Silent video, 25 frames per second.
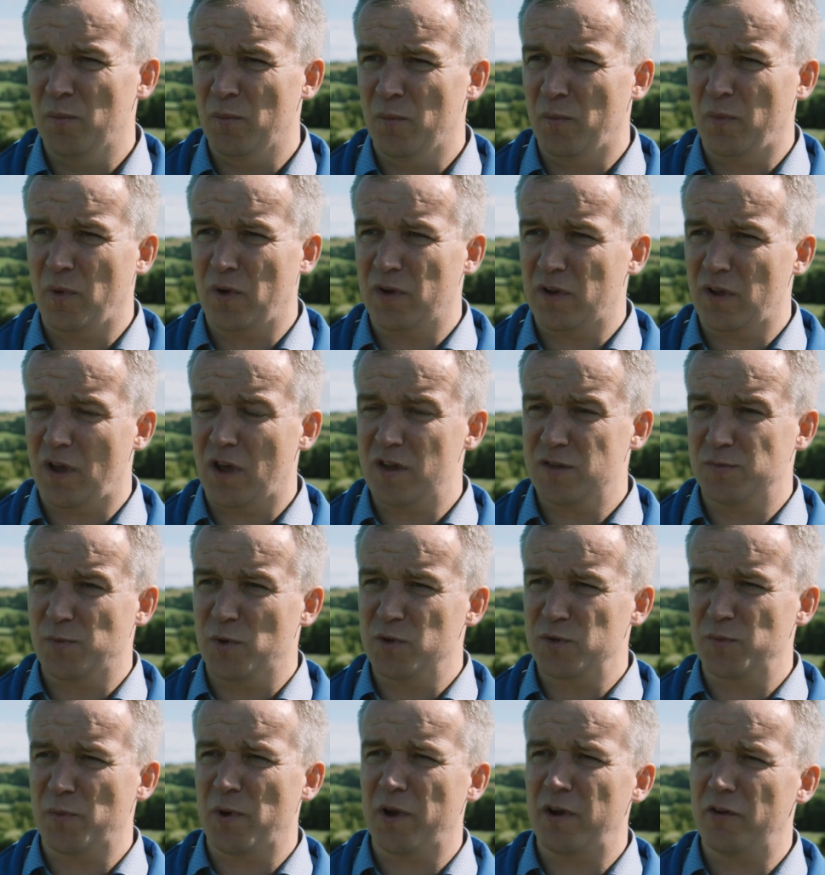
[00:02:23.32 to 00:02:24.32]
But I
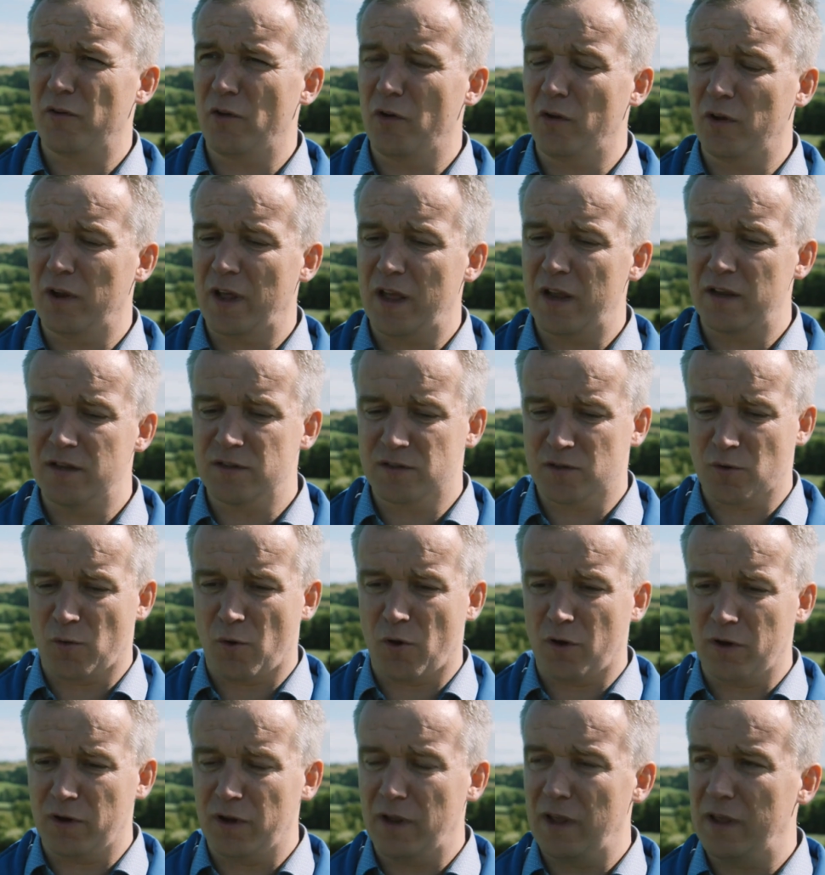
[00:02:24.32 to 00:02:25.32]
suppose my role then is
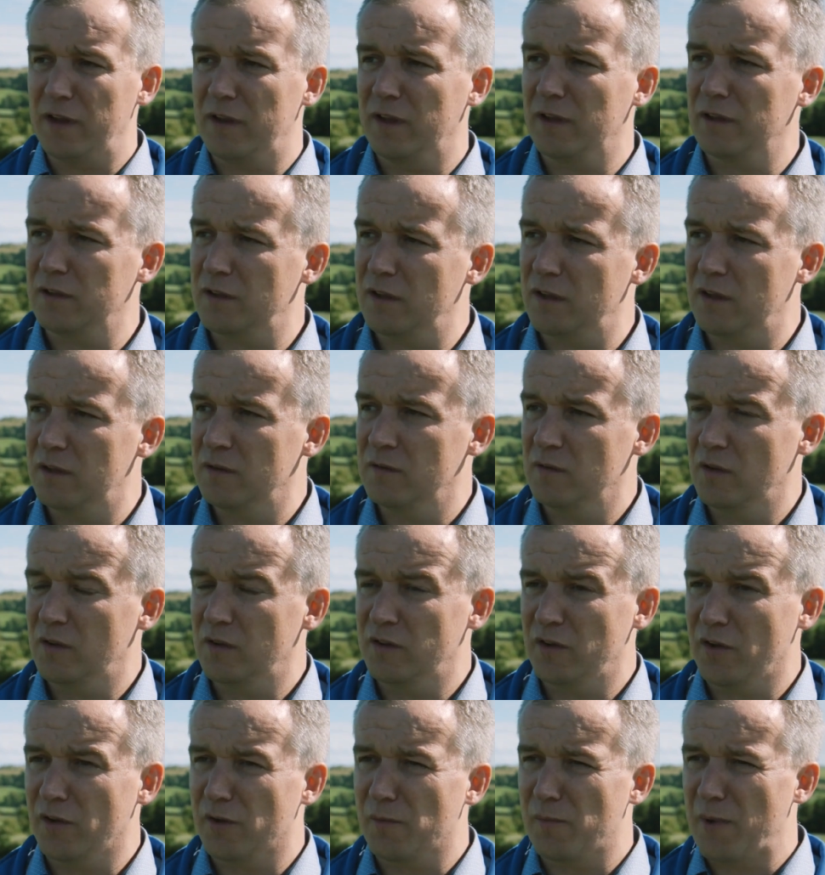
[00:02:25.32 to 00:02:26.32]
coordinating
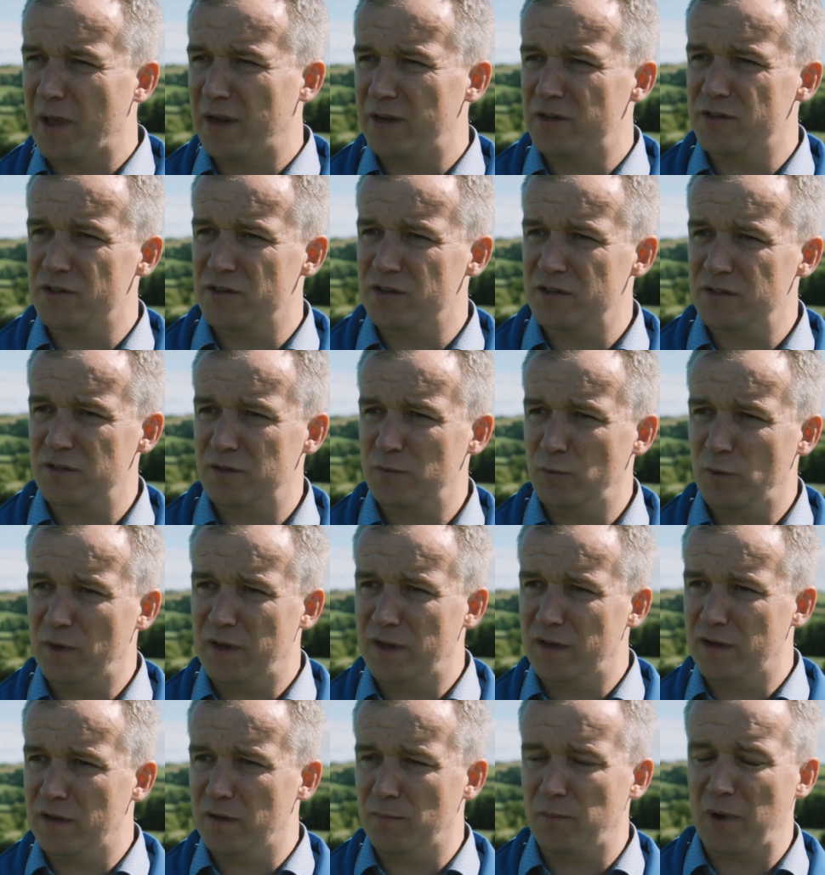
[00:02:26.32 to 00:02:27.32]
the other managers
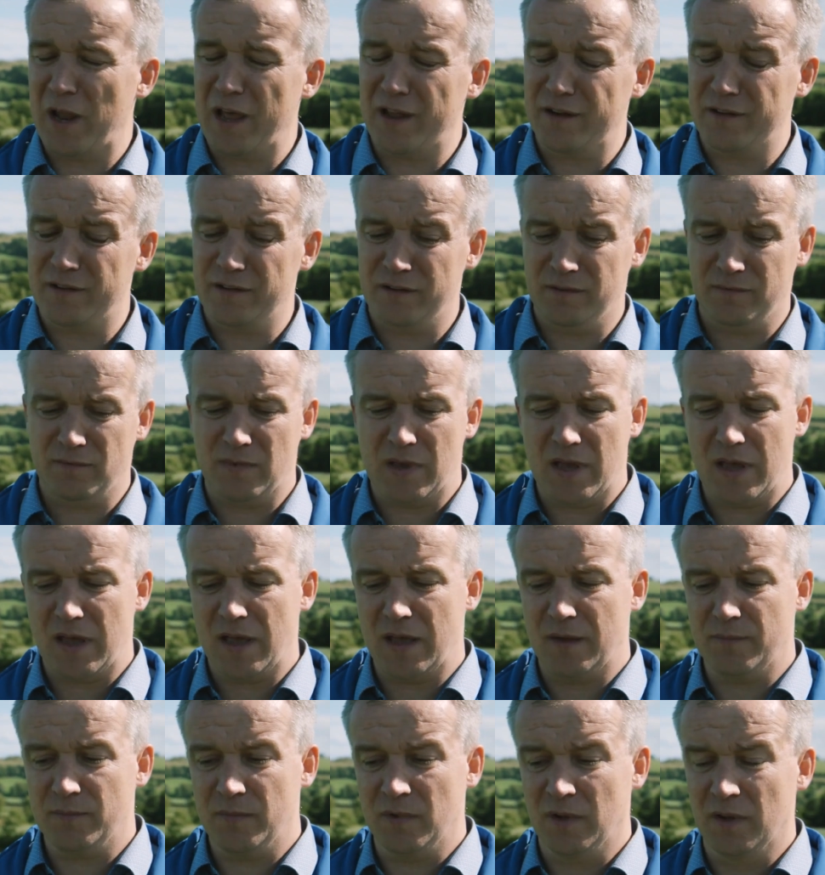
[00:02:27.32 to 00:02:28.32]
within the plant
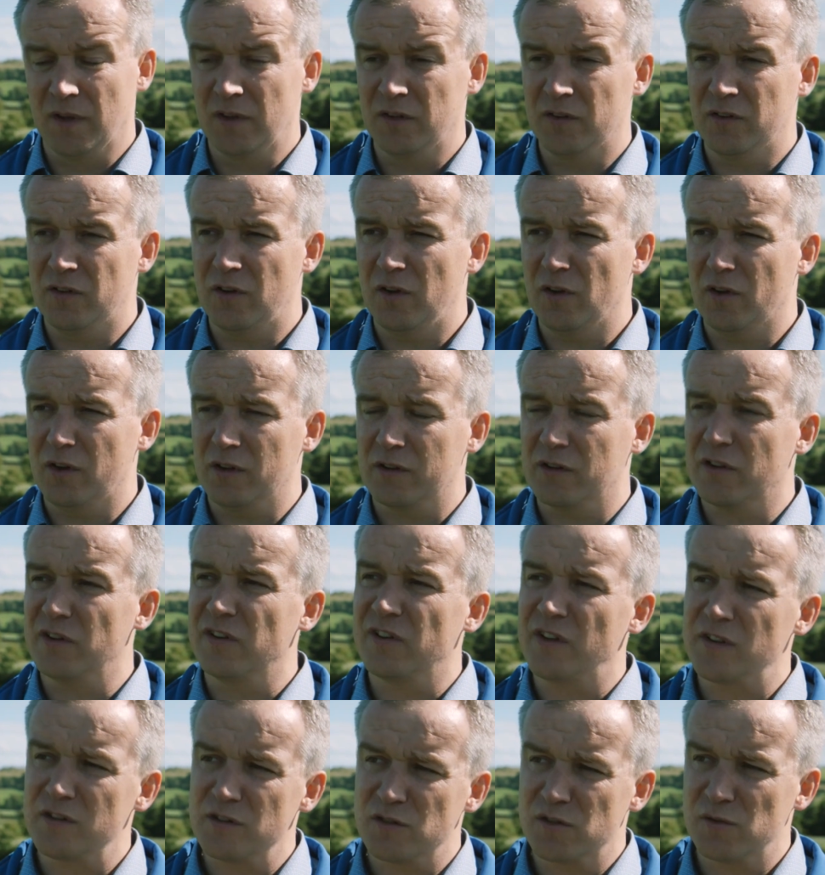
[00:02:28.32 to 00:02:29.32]
to look at
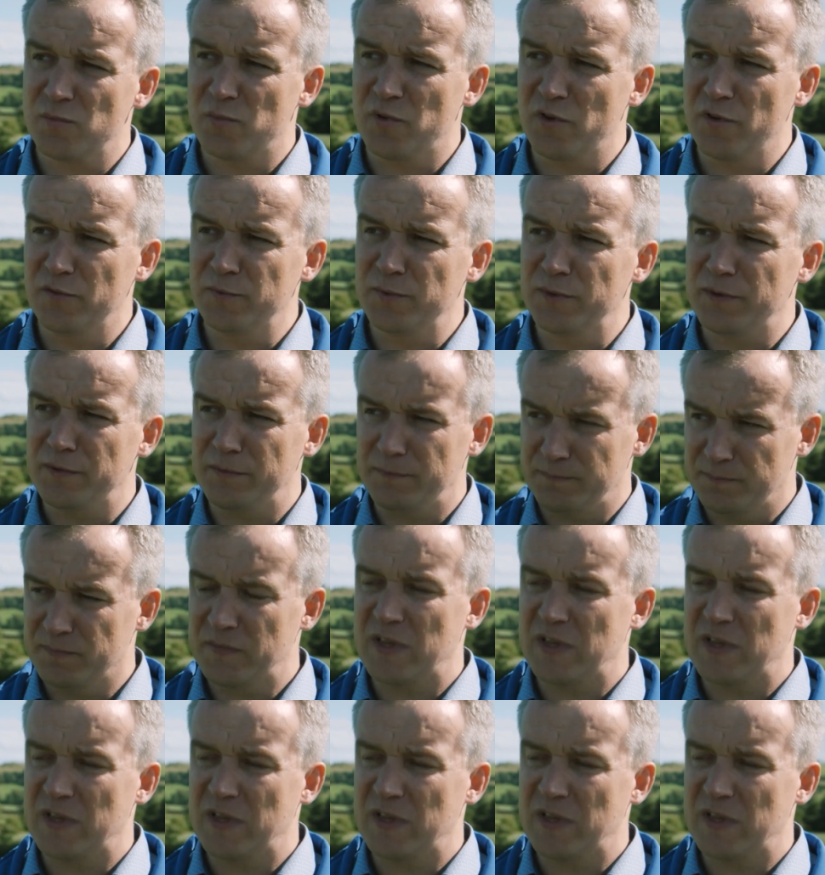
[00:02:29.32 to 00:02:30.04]
continuous improvement.